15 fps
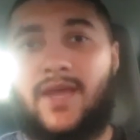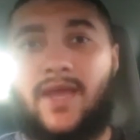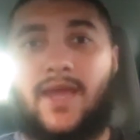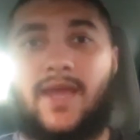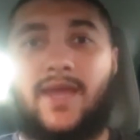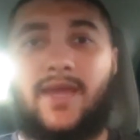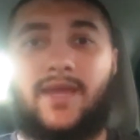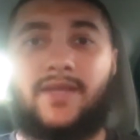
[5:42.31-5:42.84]

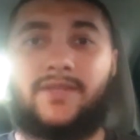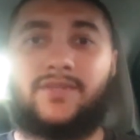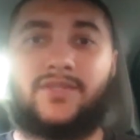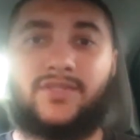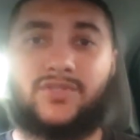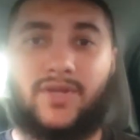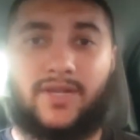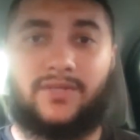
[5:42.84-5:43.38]
and
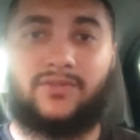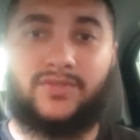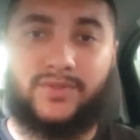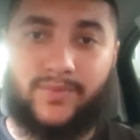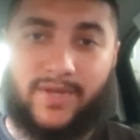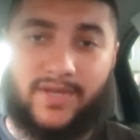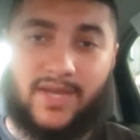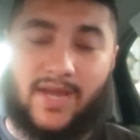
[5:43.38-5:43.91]
you're trying to lose
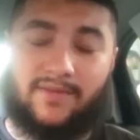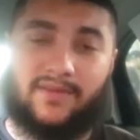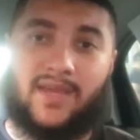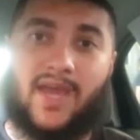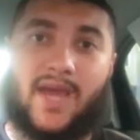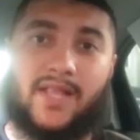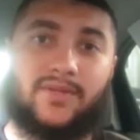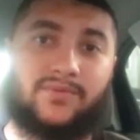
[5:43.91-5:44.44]
weight, you have the
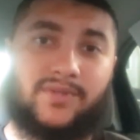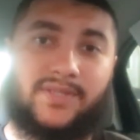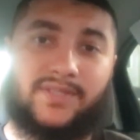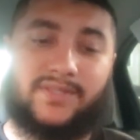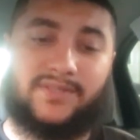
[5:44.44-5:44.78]
calories